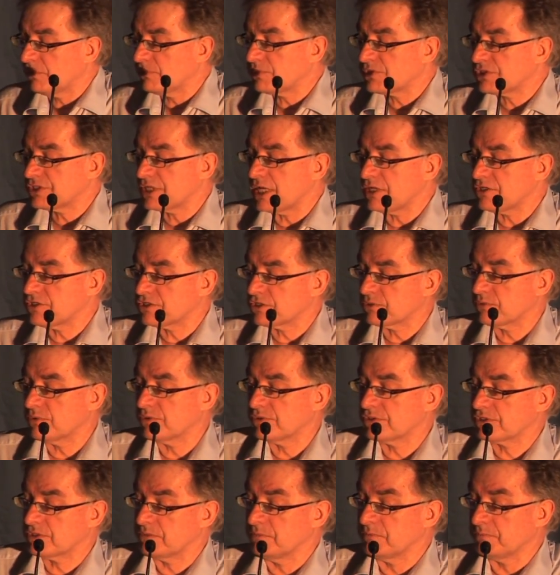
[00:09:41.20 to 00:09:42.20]
that was sent to
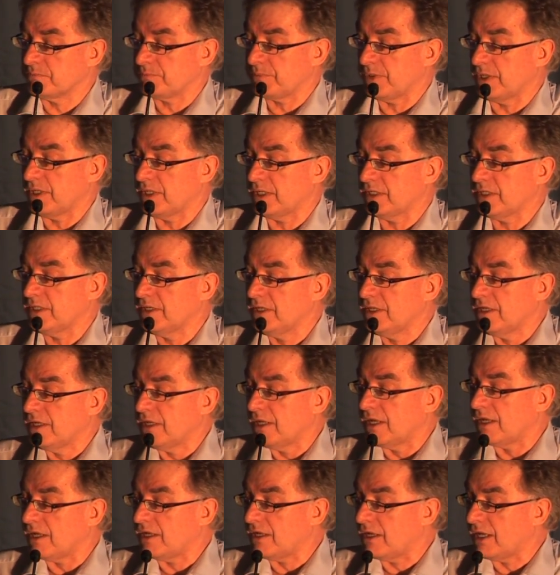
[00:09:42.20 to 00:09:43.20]
us by,
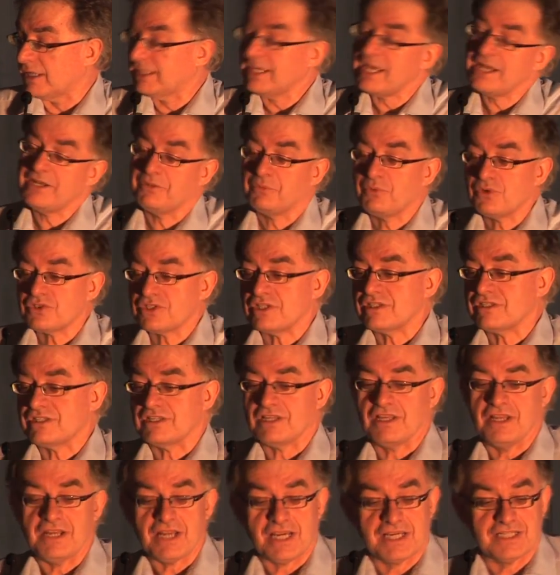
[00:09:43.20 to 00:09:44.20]
again, it was
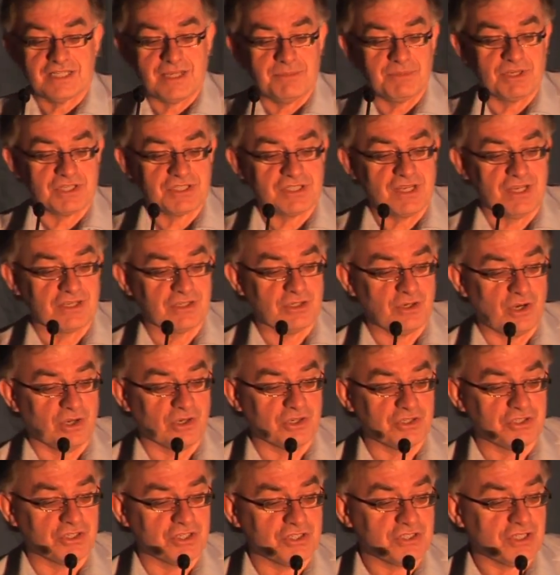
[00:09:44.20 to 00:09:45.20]
an academic
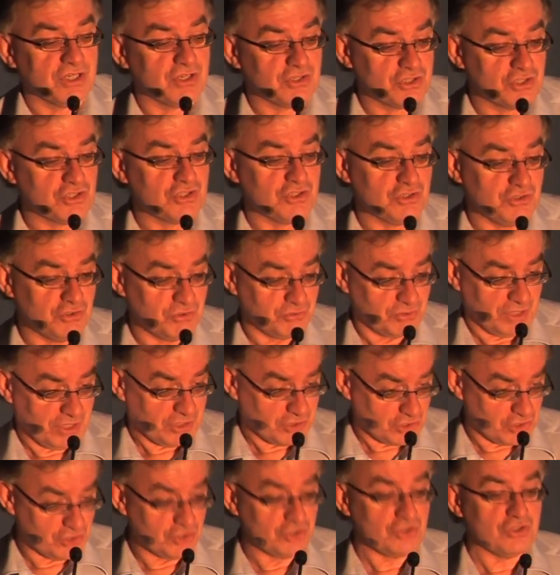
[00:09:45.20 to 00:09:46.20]
psychologist. I
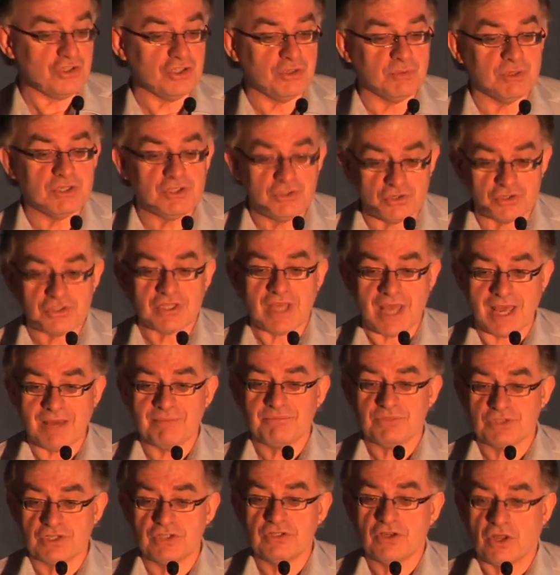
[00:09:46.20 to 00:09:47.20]
assure you it does
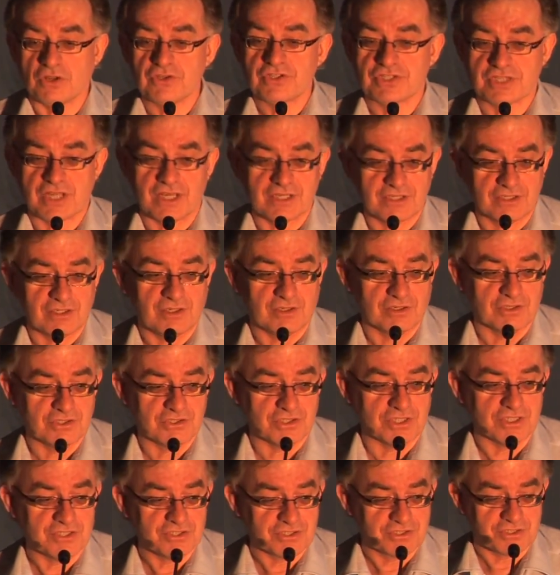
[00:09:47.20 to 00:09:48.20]
happen to
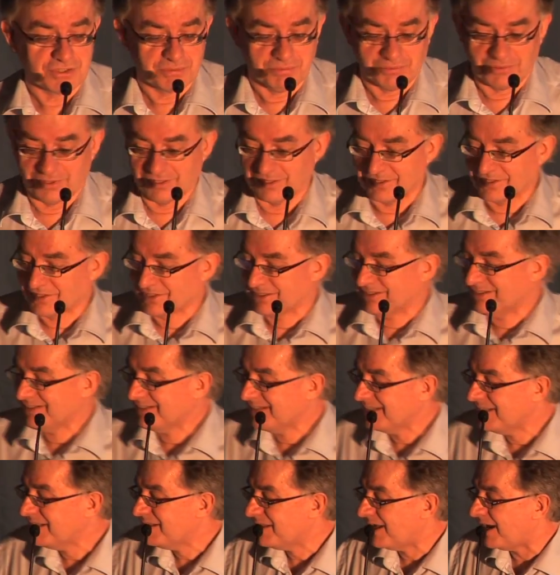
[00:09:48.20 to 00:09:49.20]
non-psychologists. But
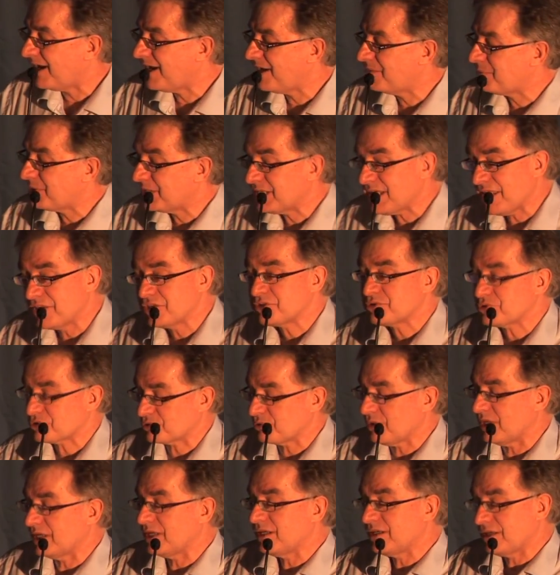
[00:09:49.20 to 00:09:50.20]
again, this was
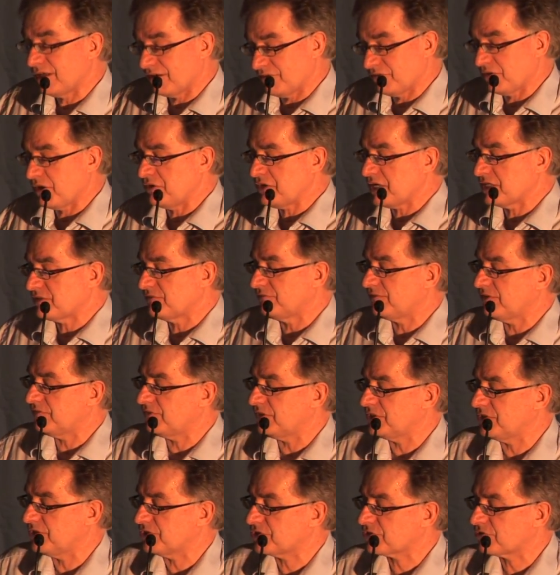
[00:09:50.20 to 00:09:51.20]
quite a nice
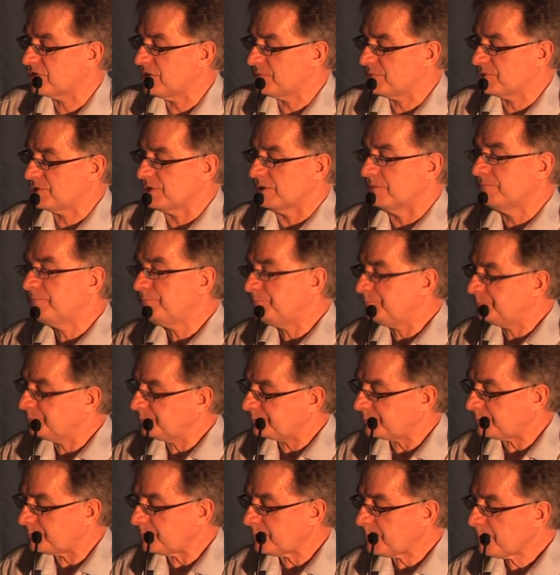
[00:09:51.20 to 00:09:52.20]
vivid description.
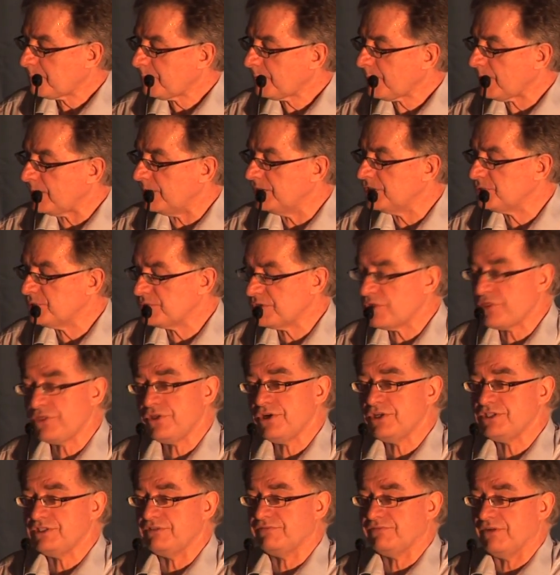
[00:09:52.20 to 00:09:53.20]
This was a
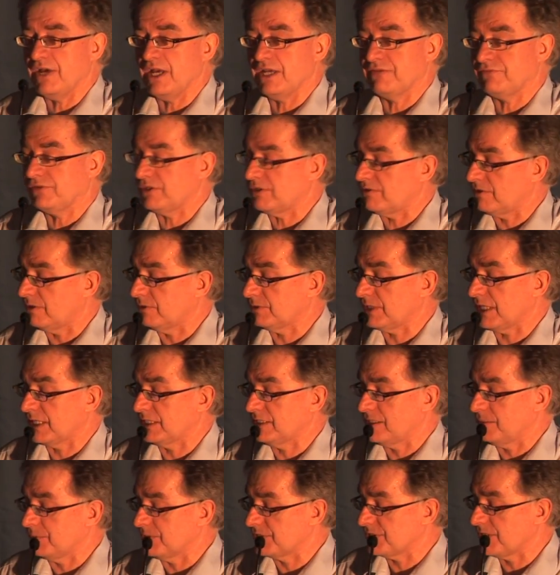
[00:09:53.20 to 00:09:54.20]
35-year-old
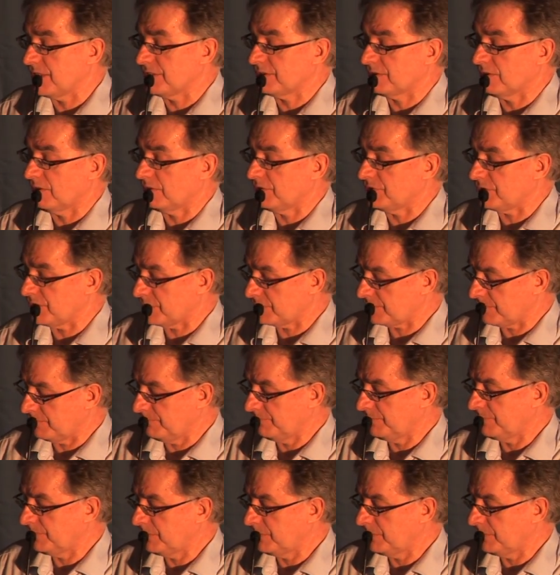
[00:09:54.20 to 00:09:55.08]
academic psychologist.